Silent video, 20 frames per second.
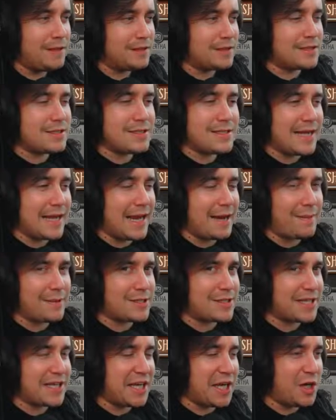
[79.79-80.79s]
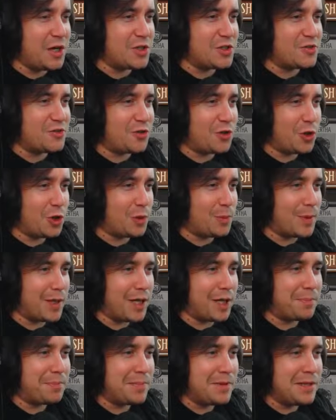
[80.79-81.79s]
Doesn't say how much it heals for,
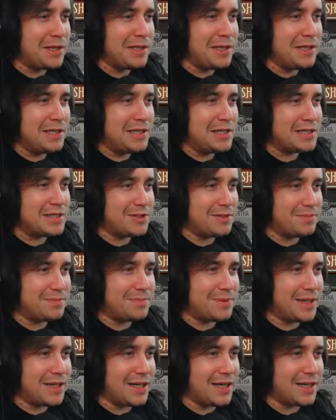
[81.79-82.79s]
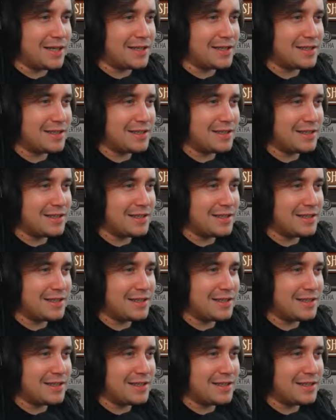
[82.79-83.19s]
but it's not bad.